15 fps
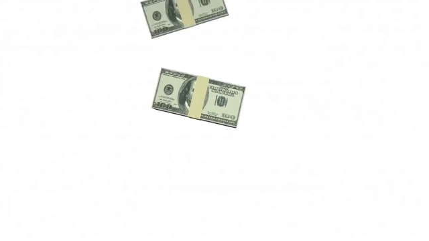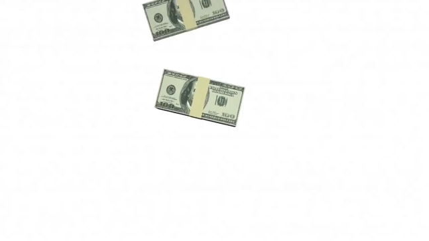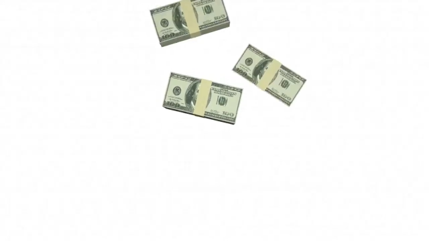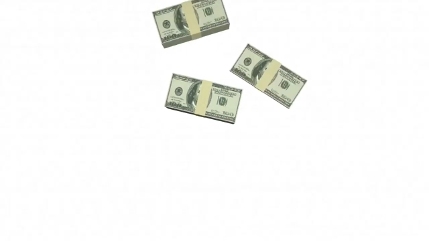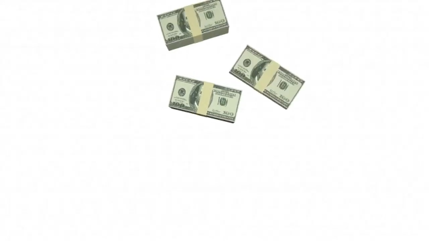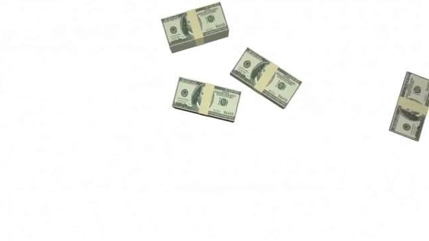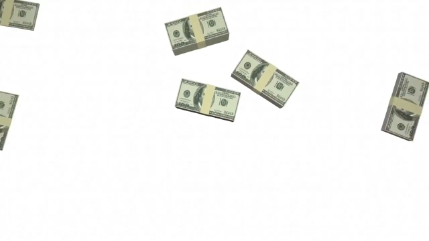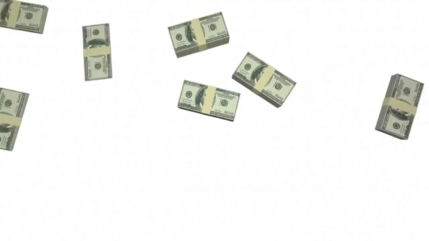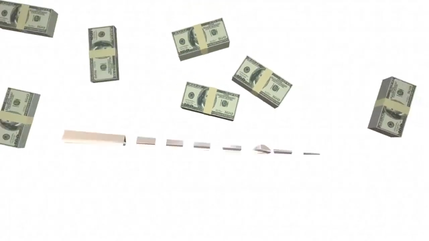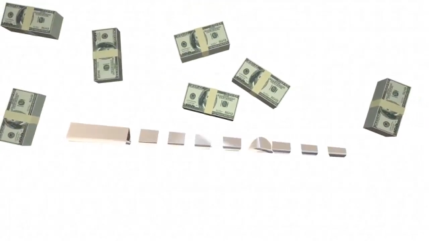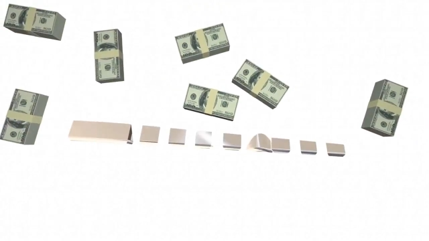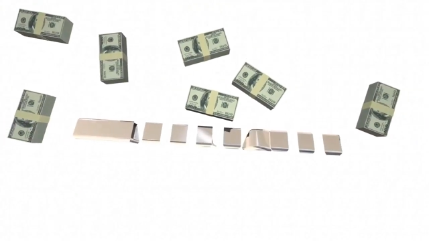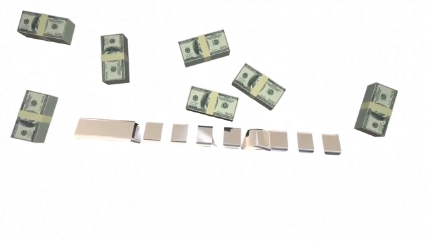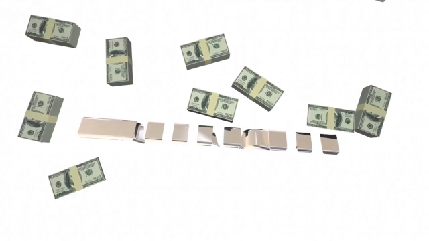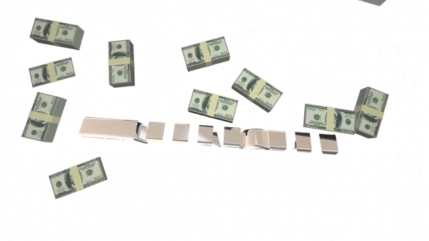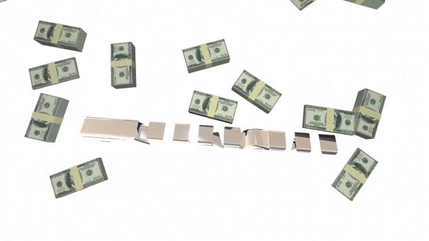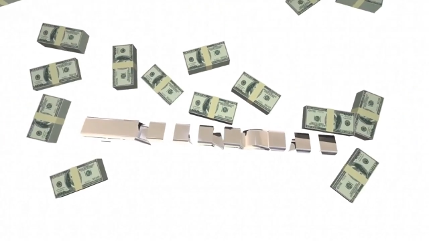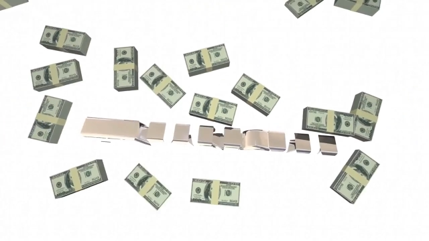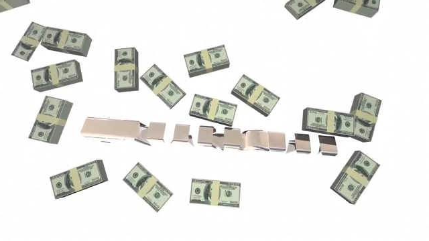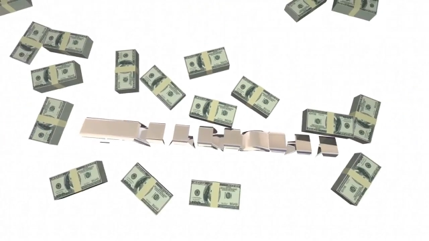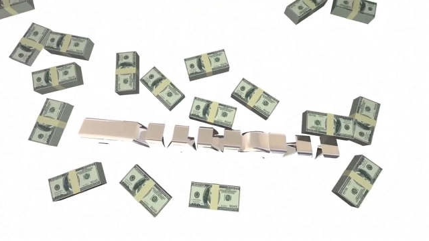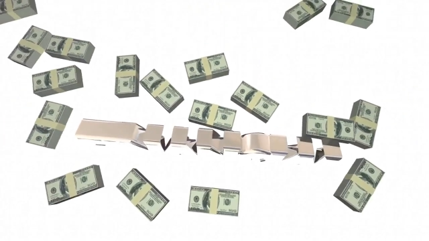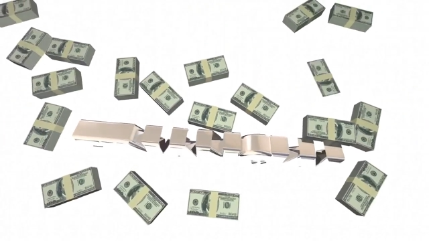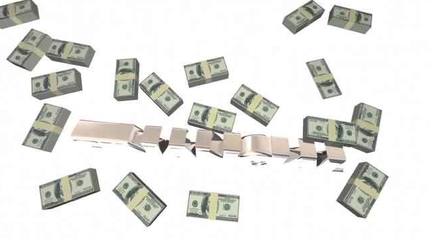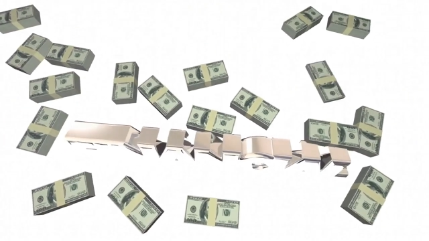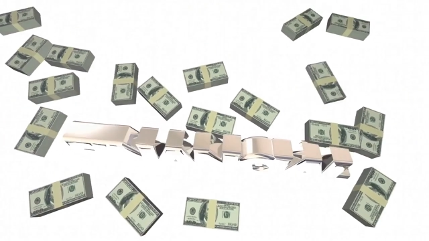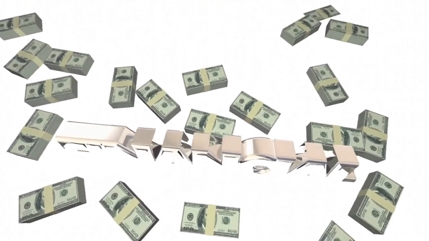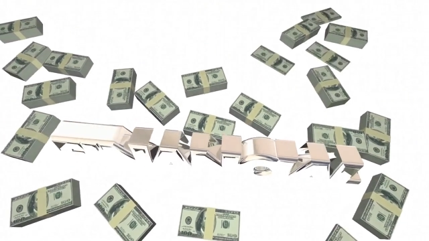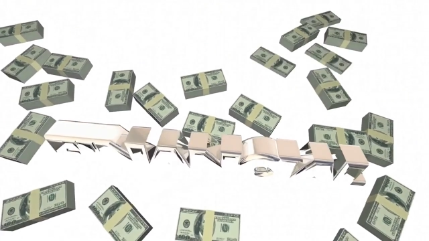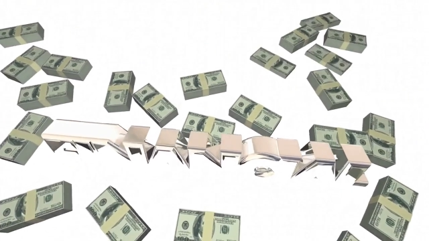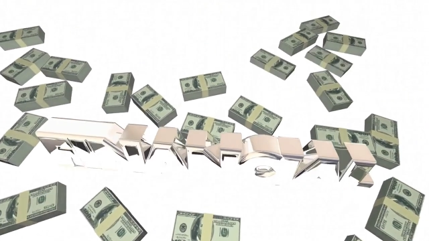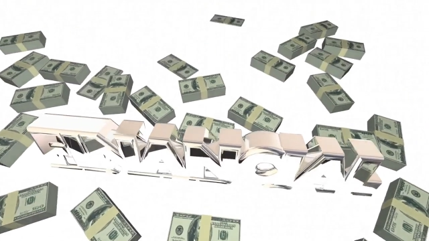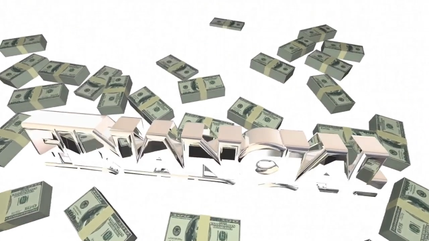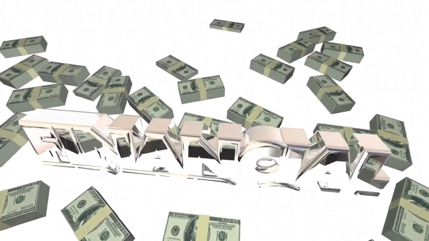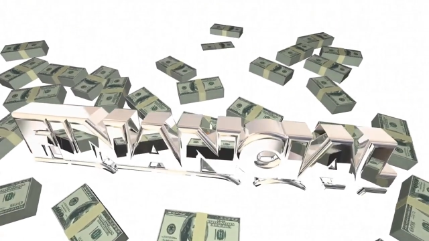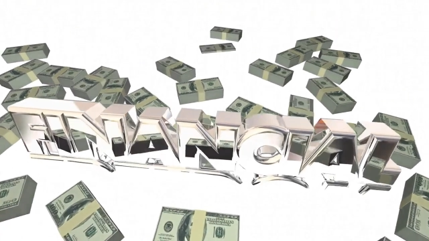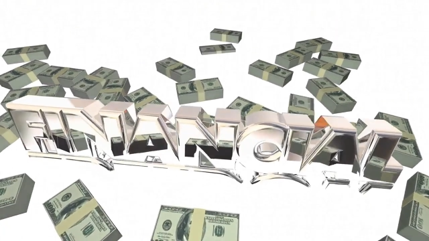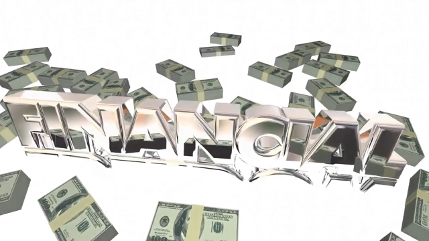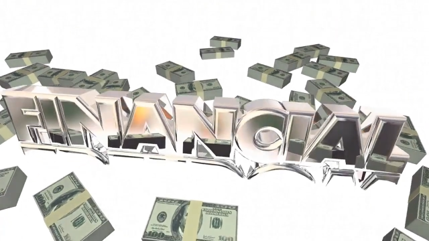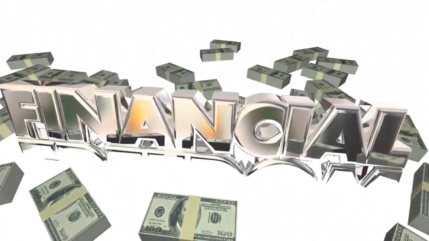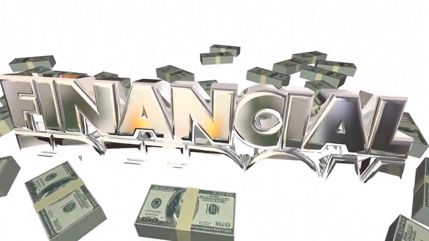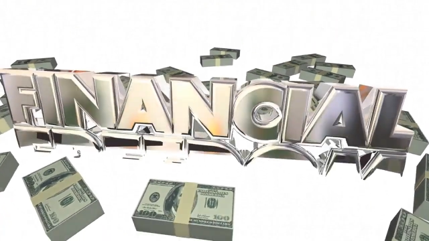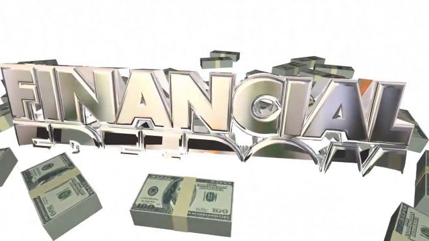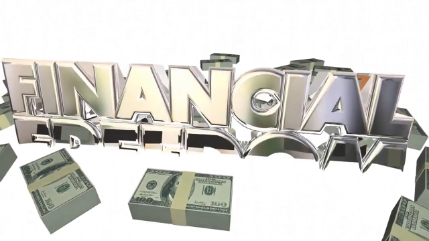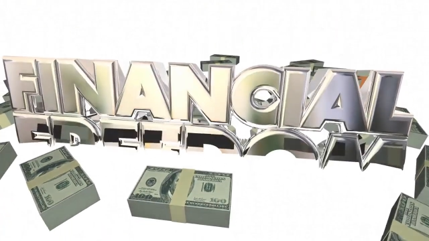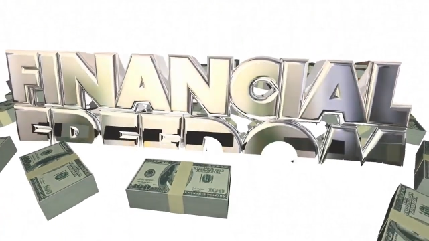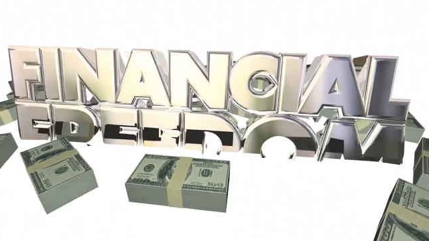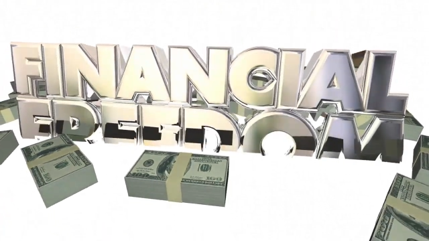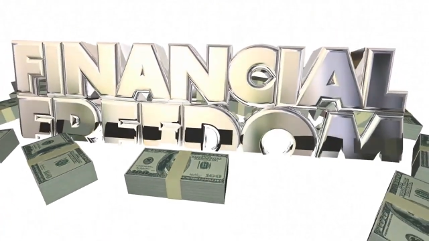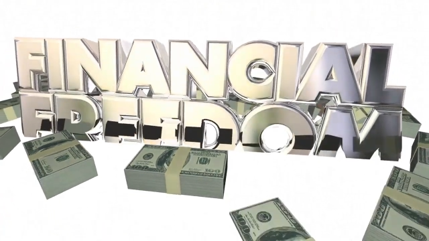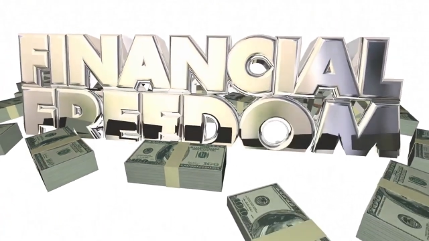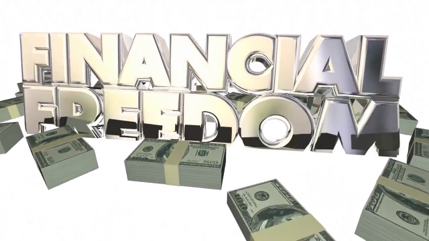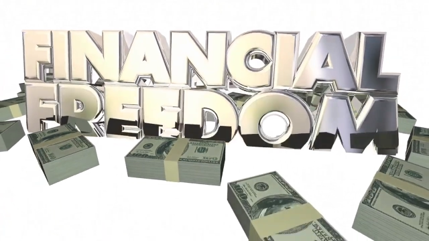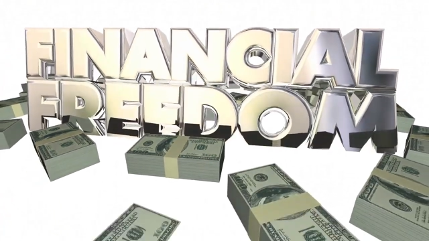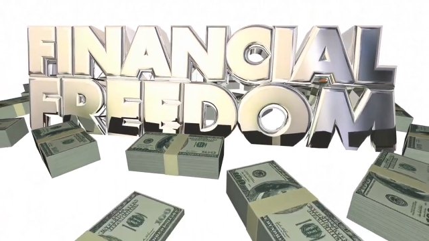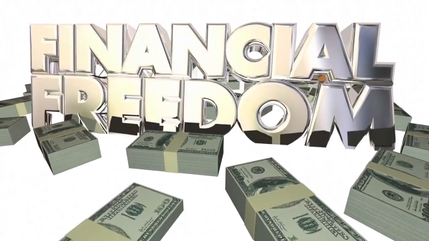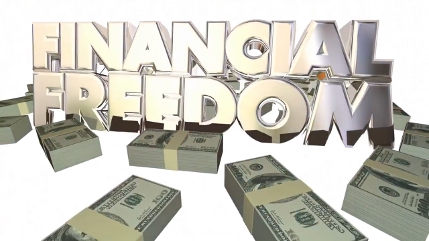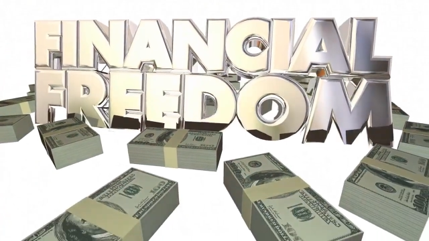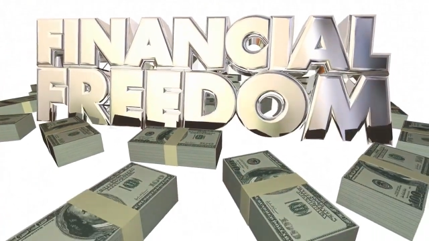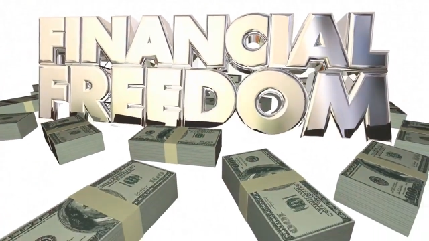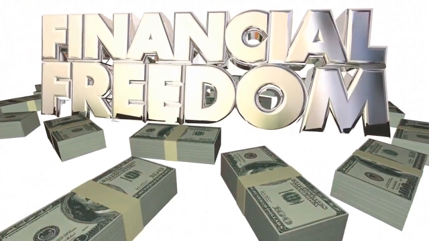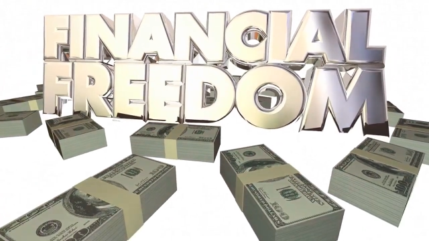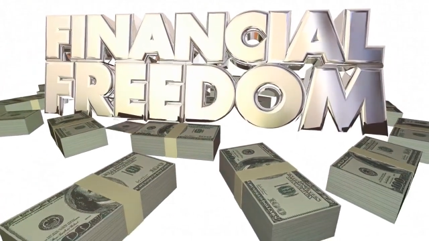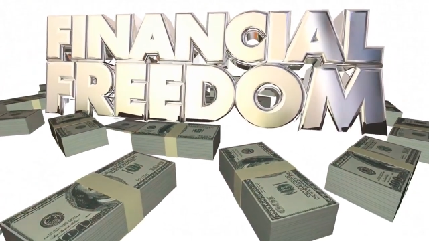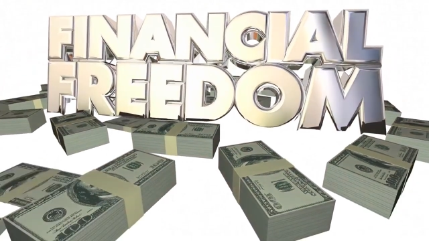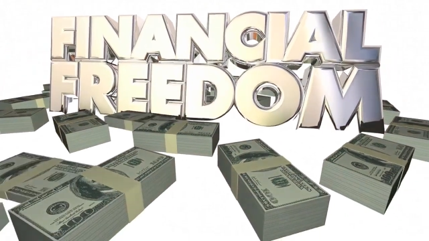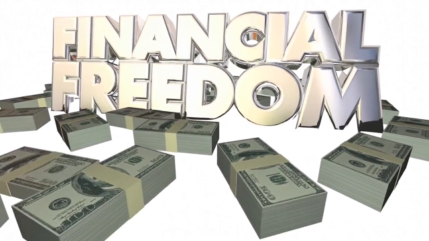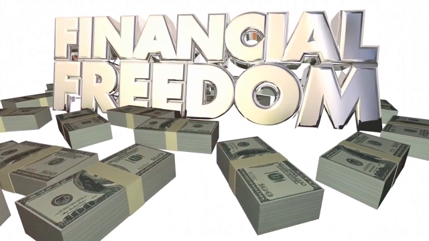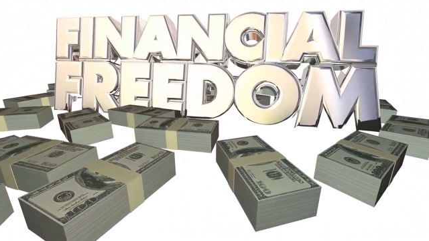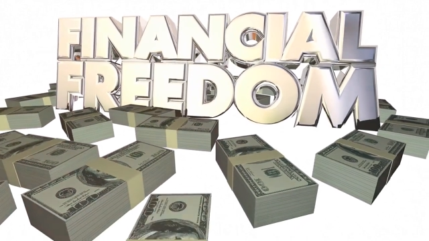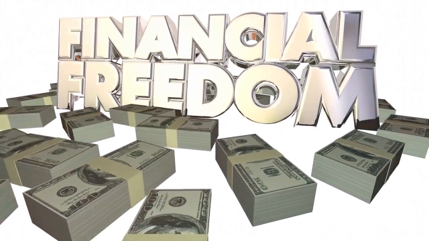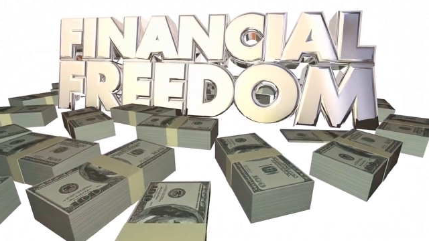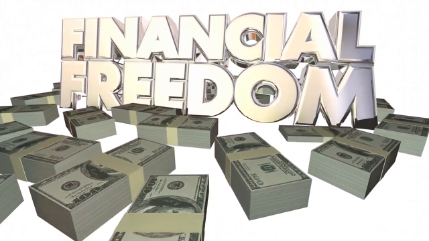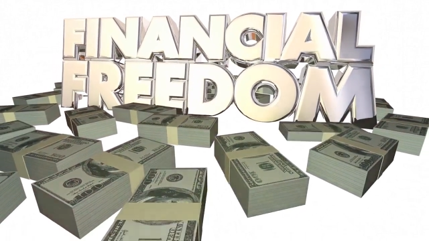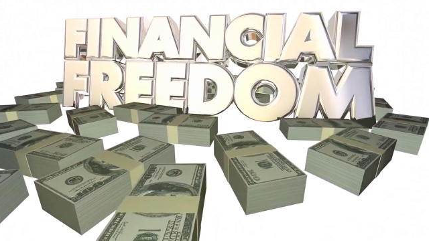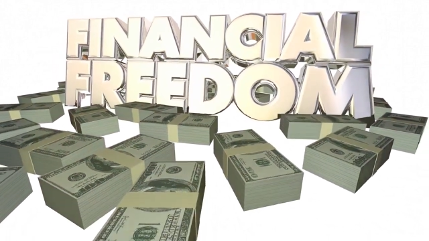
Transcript: (no speaker visible)